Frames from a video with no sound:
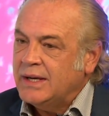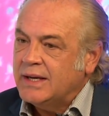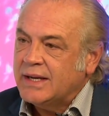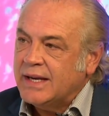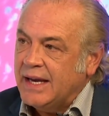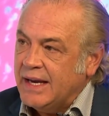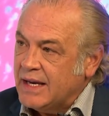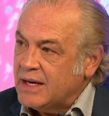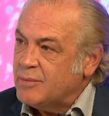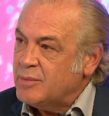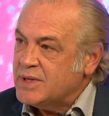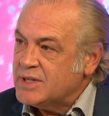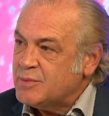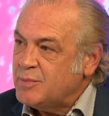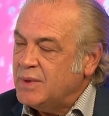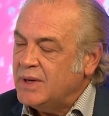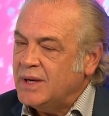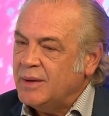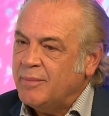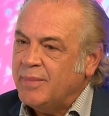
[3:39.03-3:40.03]
cannabis
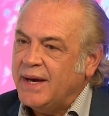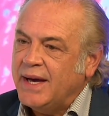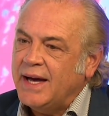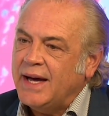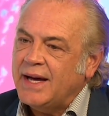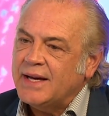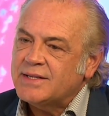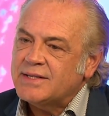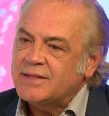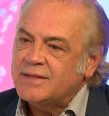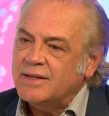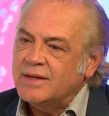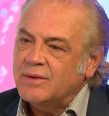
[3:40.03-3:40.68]
being passed.